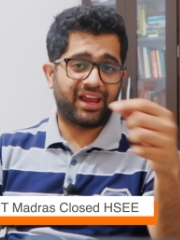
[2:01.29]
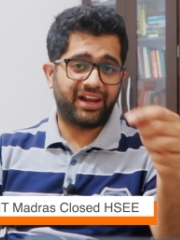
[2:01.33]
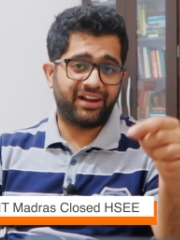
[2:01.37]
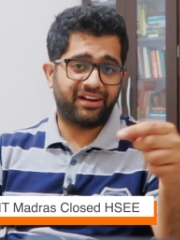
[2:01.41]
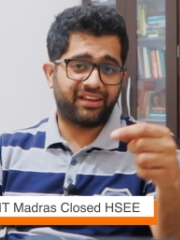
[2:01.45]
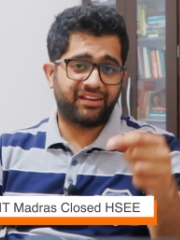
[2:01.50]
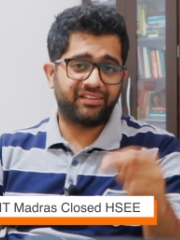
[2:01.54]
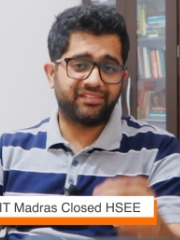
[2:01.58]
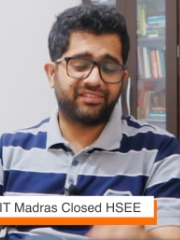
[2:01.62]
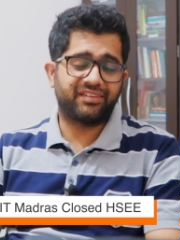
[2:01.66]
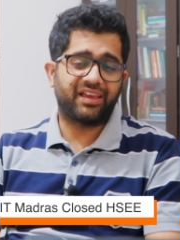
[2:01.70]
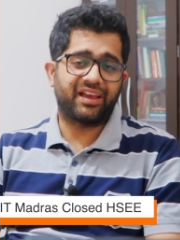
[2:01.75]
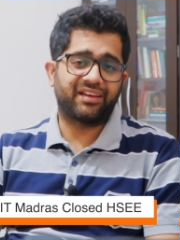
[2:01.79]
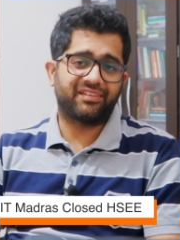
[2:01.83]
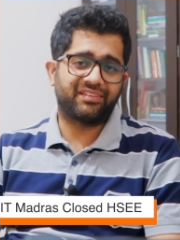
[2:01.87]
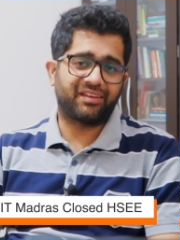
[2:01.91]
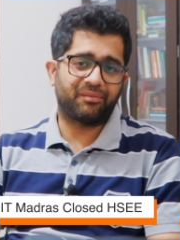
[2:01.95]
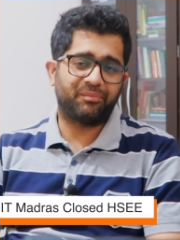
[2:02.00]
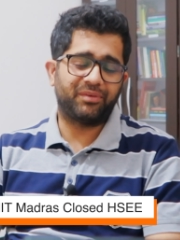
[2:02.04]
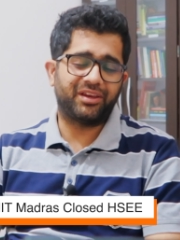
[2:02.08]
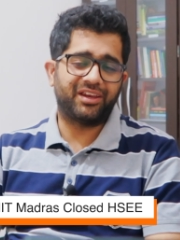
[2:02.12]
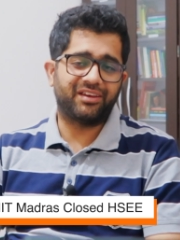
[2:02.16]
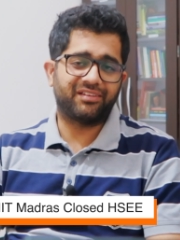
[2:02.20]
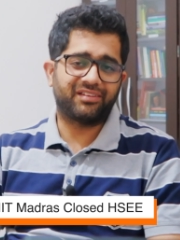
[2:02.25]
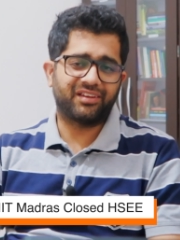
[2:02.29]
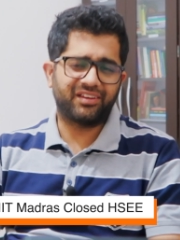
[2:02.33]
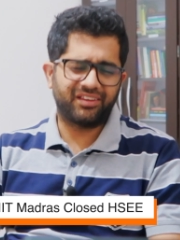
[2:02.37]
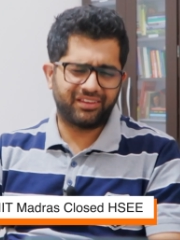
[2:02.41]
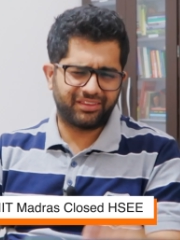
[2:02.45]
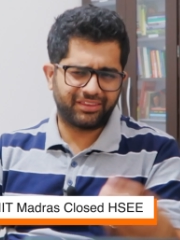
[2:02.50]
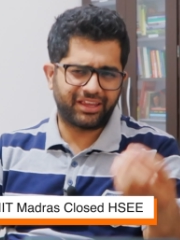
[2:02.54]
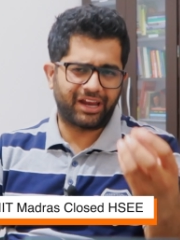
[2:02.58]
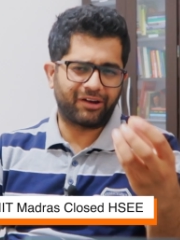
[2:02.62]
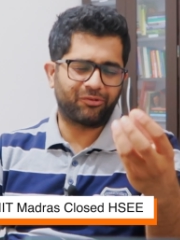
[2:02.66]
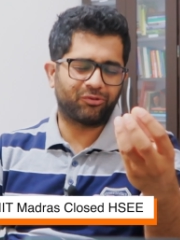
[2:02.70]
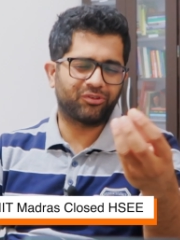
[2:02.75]
entrance
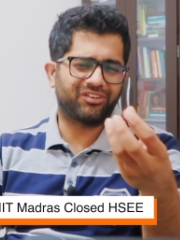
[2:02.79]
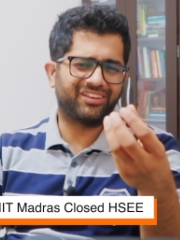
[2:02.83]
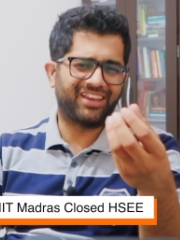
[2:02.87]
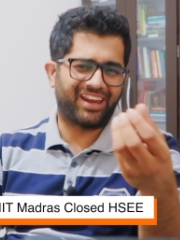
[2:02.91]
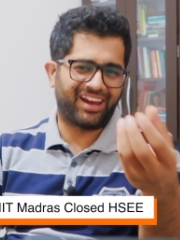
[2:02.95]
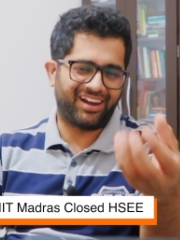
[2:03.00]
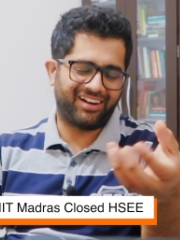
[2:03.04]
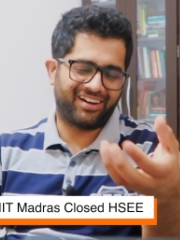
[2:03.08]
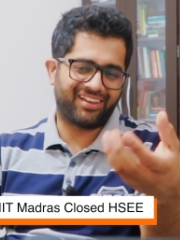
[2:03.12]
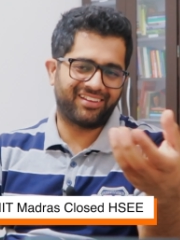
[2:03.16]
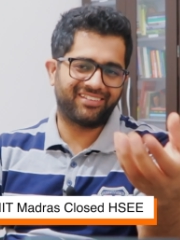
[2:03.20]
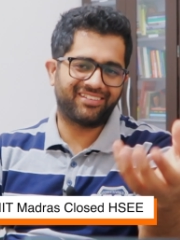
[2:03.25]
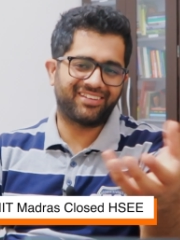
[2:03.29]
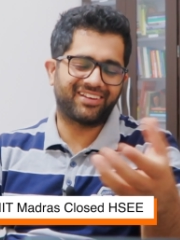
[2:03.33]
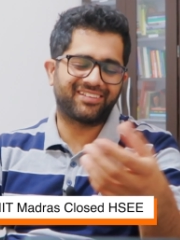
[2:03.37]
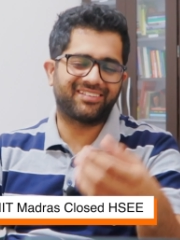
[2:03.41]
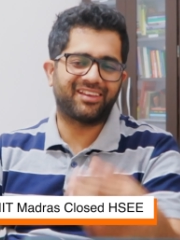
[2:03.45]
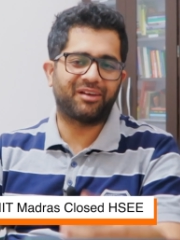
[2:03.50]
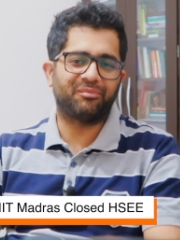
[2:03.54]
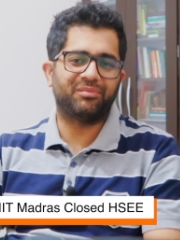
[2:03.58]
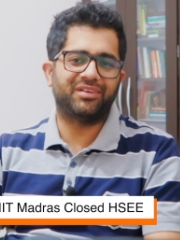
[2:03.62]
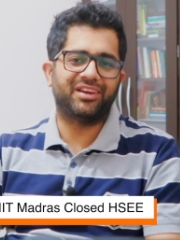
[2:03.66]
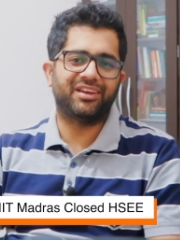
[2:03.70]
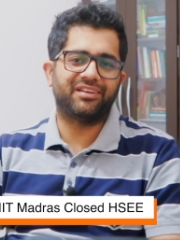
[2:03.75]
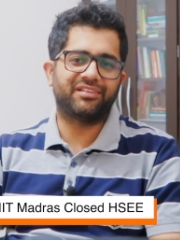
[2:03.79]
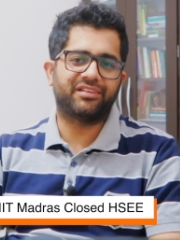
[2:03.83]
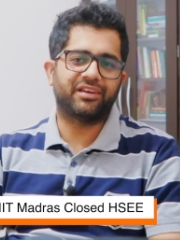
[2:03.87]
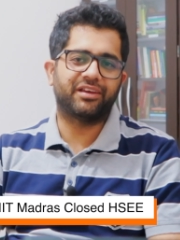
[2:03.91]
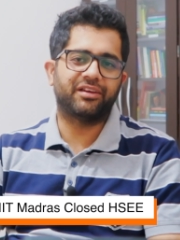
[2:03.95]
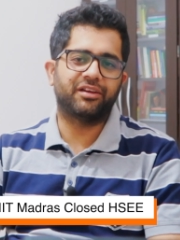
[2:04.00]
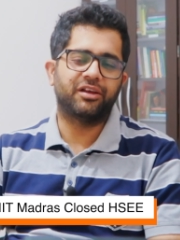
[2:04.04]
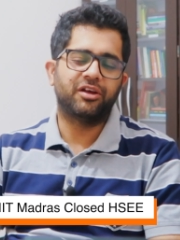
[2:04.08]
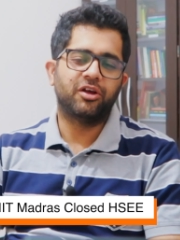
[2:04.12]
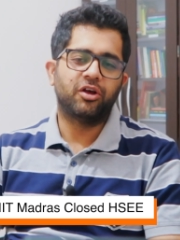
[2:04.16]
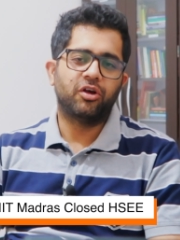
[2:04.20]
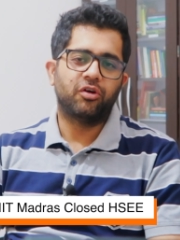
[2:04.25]
examination. That was the entrance
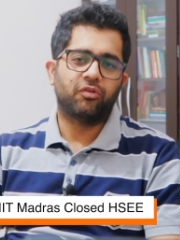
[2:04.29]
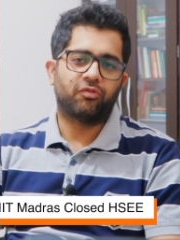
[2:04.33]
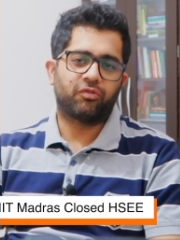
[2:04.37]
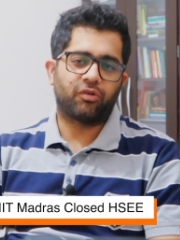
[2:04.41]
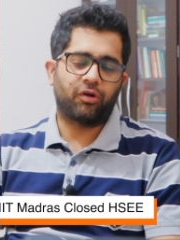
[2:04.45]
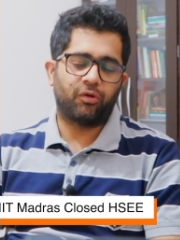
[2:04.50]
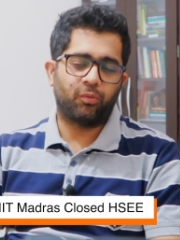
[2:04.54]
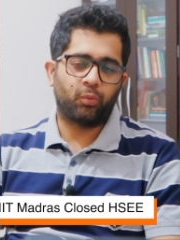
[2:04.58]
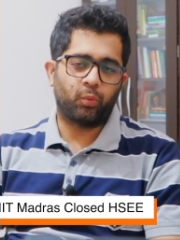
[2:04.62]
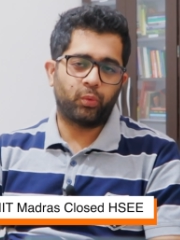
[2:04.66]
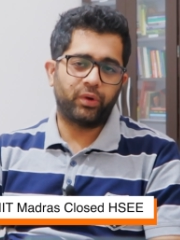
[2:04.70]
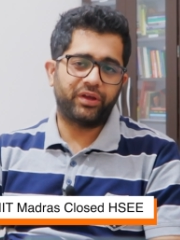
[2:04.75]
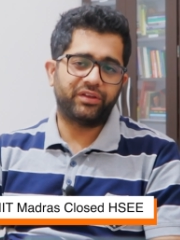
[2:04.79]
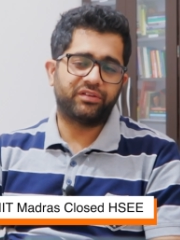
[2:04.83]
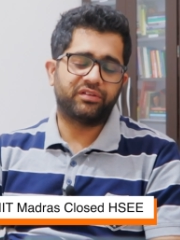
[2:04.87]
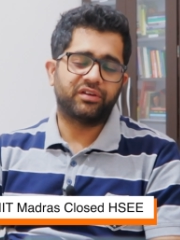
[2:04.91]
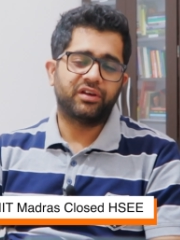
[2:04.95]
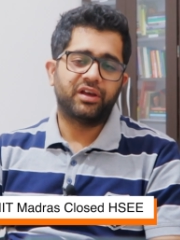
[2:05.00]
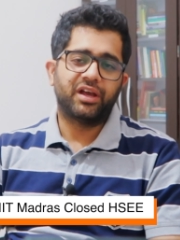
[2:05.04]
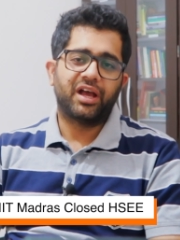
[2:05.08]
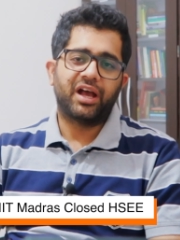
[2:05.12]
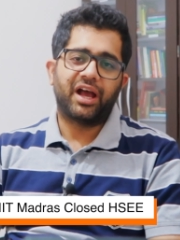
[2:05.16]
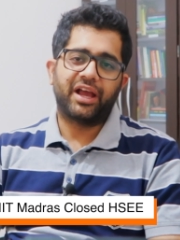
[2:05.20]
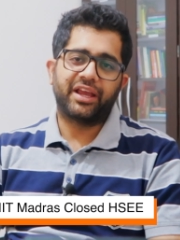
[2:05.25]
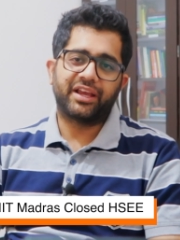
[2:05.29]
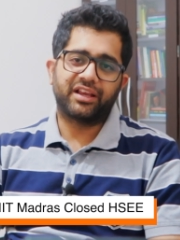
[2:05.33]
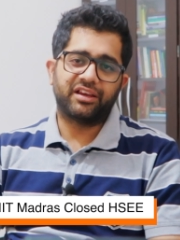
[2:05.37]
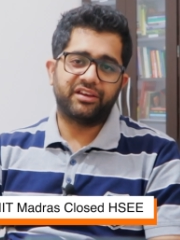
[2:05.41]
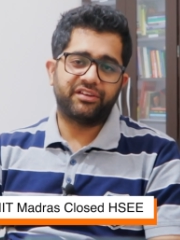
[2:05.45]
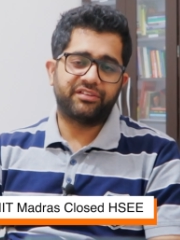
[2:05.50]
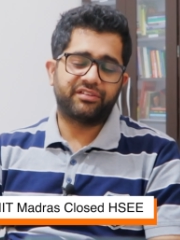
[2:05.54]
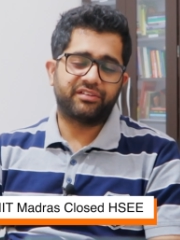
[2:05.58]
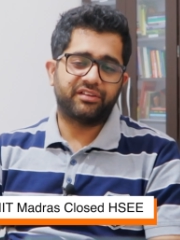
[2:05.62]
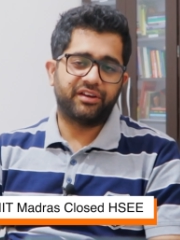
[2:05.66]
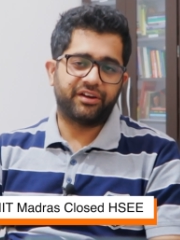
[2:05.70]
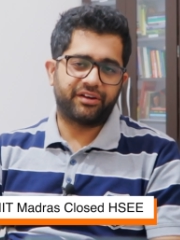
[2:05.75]
examination from which
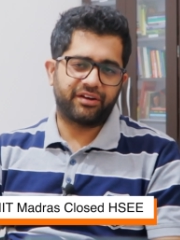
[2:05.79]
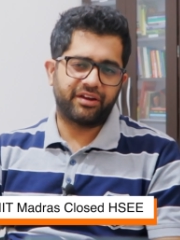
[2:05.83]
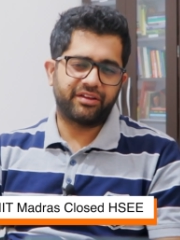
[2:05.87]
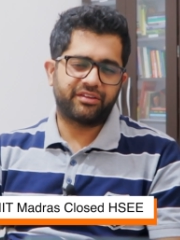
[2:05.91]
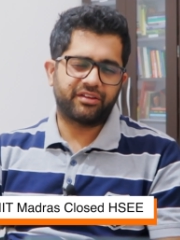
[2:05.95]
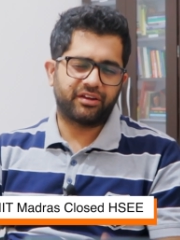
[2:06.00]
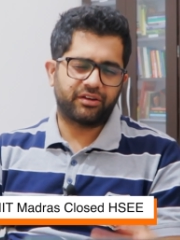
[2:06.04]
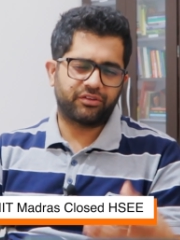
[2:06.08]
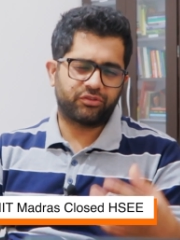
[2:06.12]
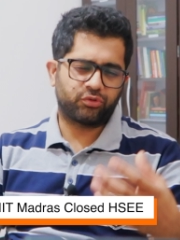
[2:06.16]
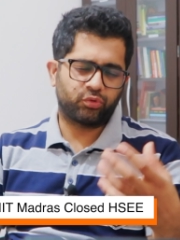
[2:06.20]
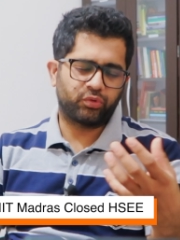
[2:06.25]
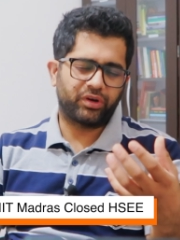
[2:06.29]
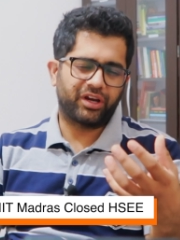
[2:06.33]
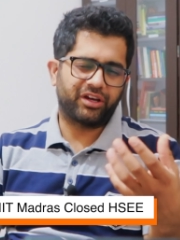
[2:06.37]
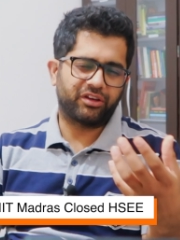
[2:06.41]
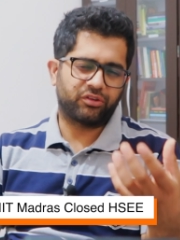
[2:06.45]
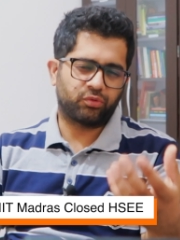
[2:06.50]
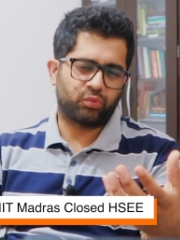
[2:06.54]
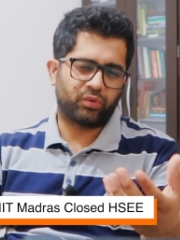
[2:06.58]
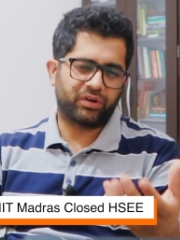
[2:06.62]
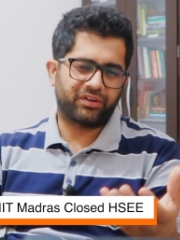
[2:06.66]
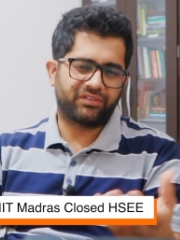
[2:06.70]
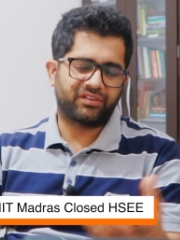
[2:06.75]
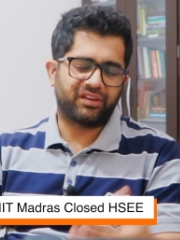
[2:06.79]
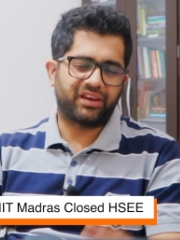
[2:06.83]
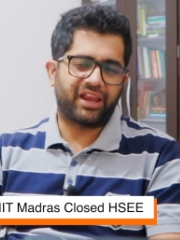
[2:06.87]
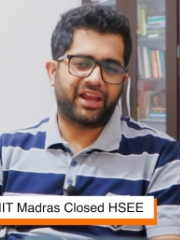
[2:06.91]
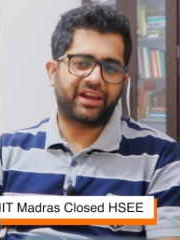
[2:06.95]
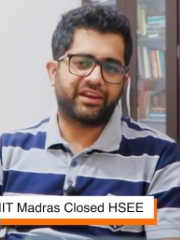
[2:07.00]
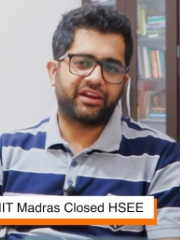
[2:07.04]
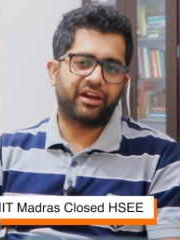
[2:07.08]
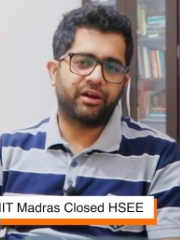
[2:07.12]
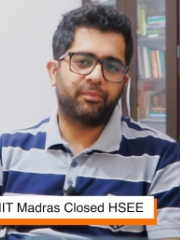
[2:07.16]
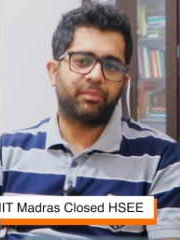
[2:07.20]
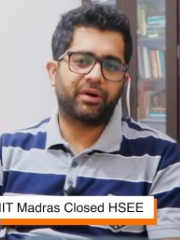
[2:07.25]
English literature students were
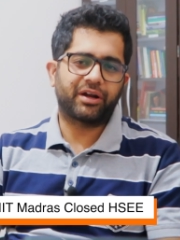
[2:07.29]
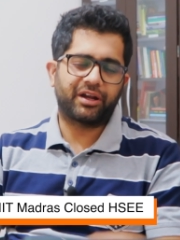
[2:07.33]
selected,